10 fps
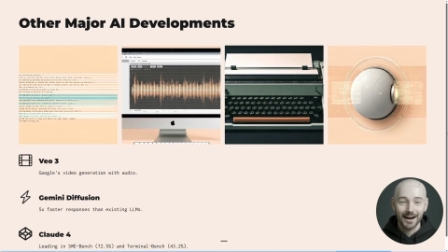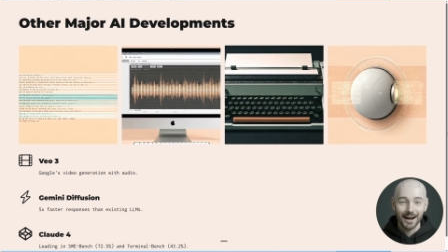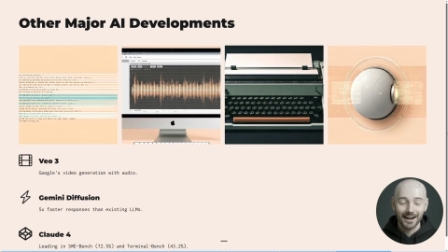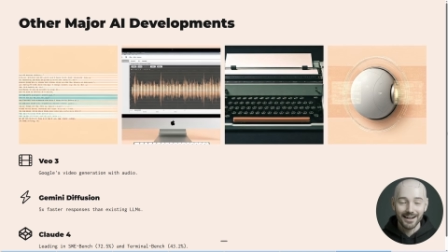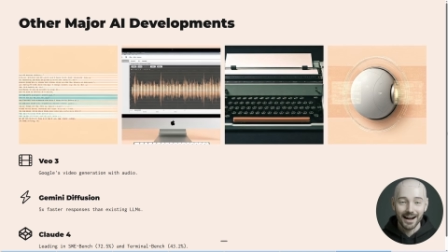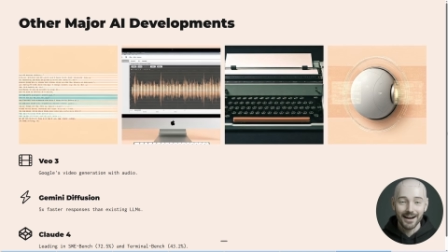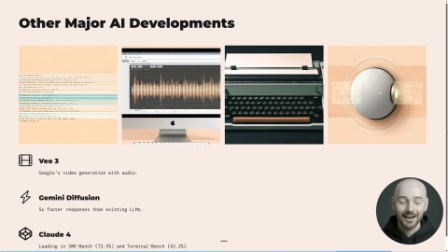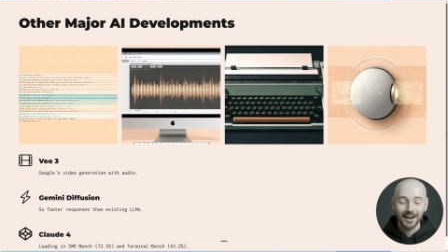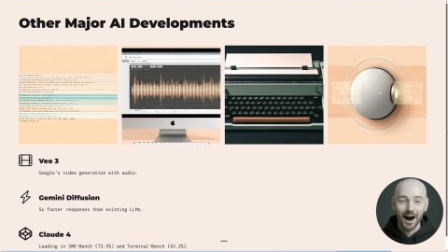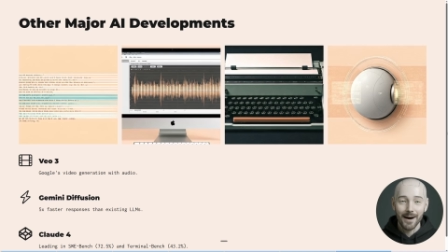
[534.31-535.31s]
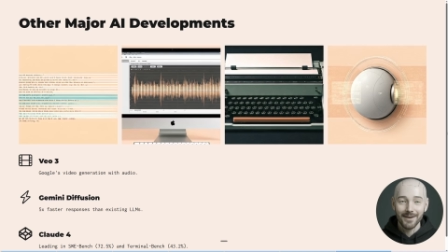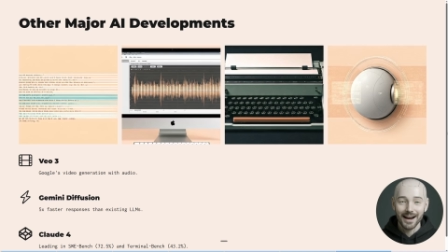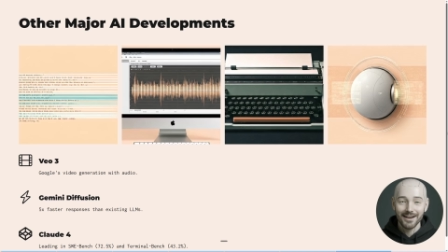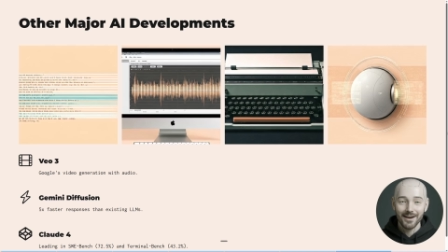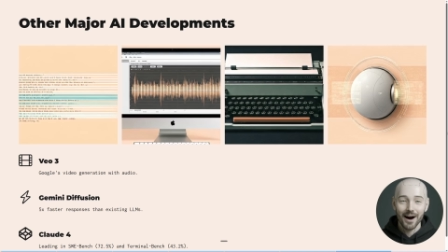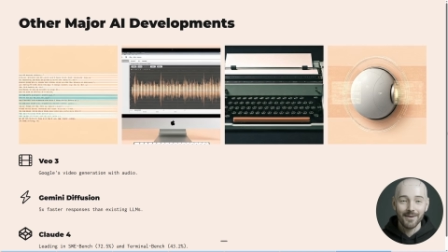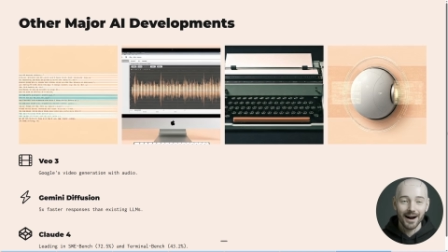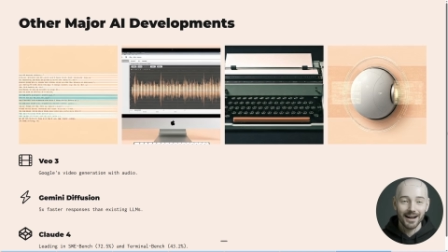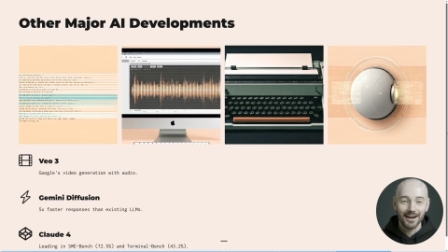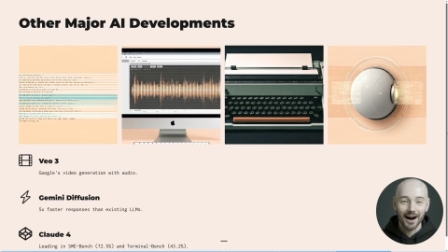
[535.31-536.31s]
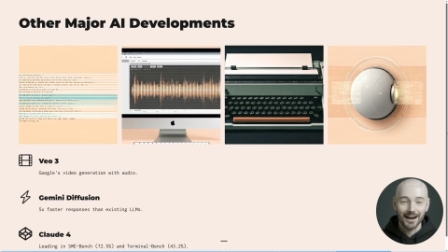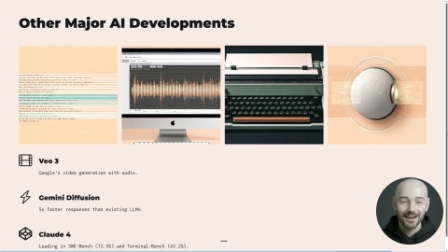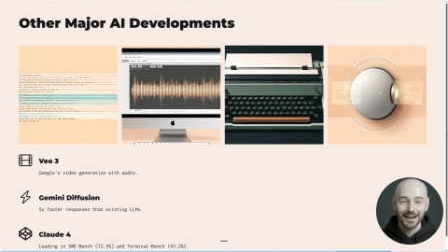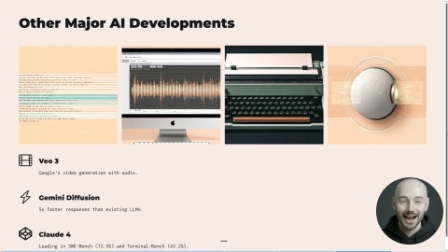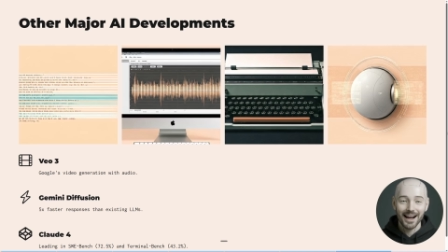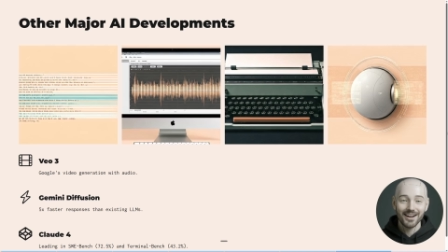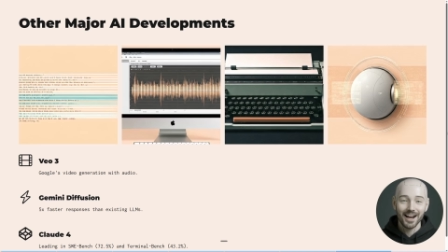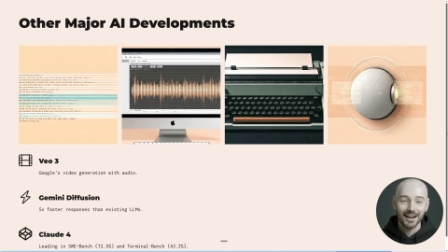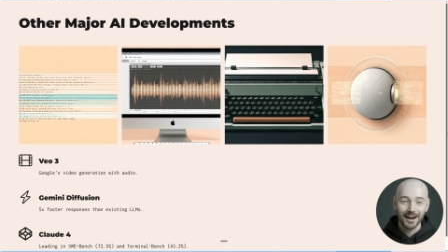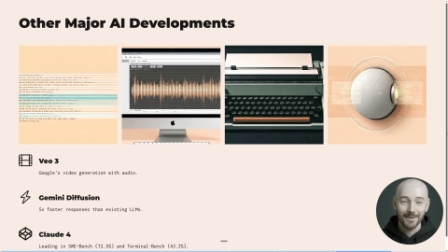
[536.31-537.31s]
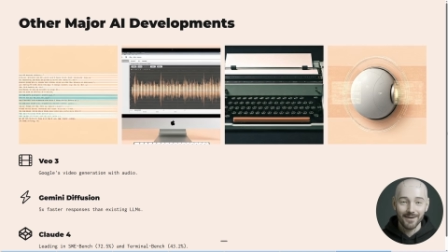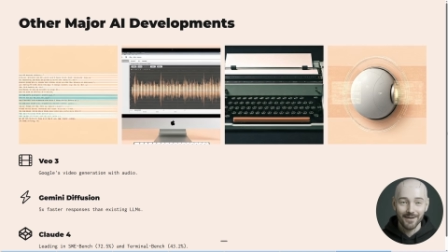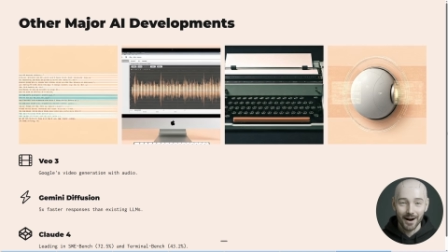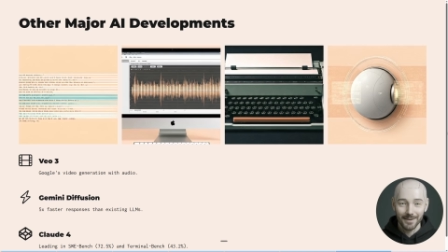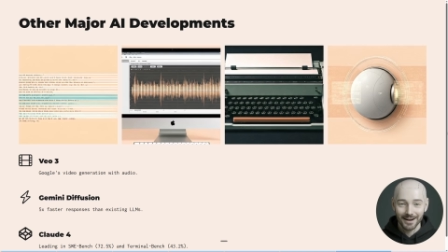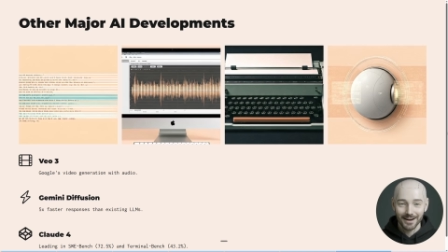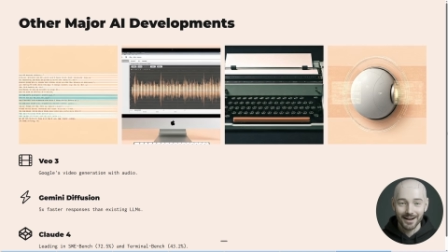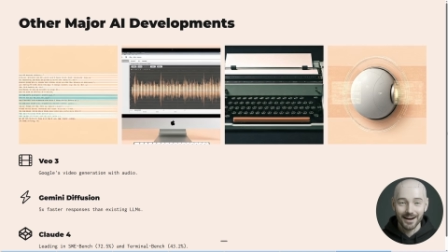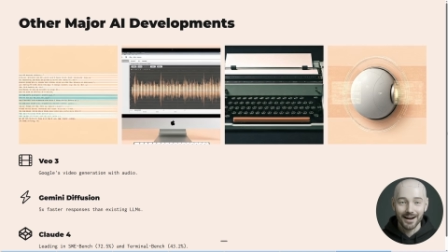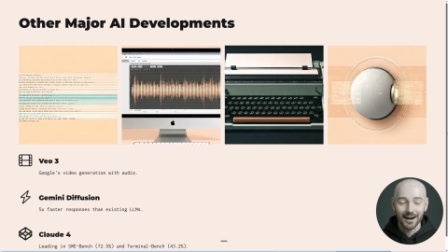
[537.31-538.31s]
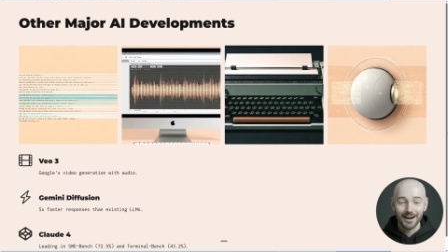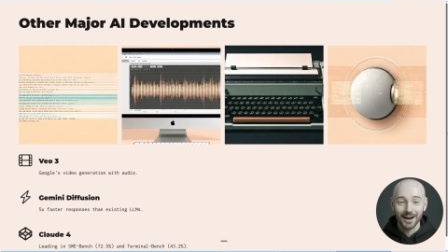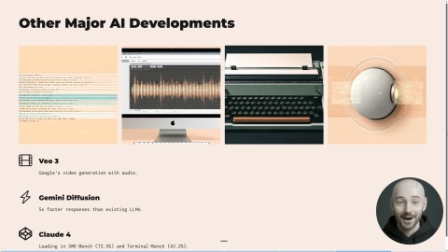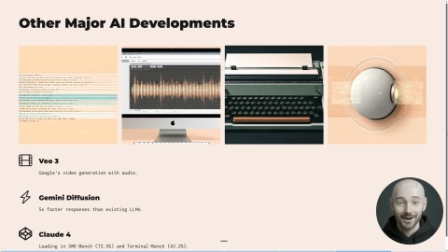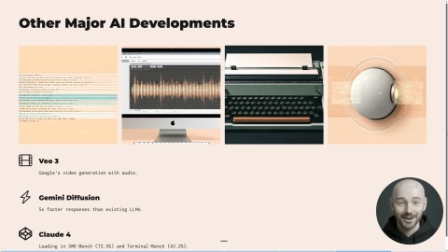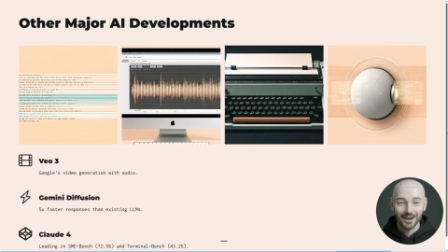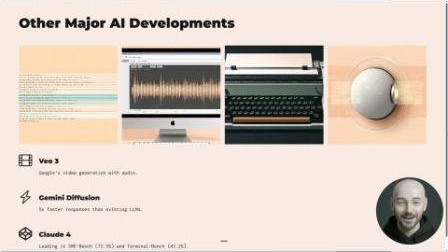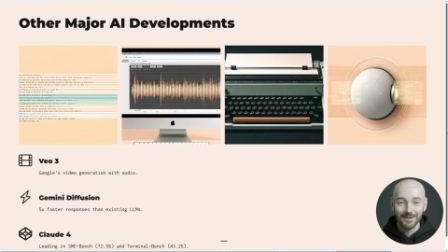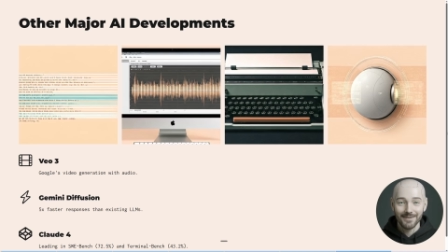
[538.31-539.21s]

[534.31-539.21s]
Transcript: It excels at complex long-running tasks and agentic performance. Huge.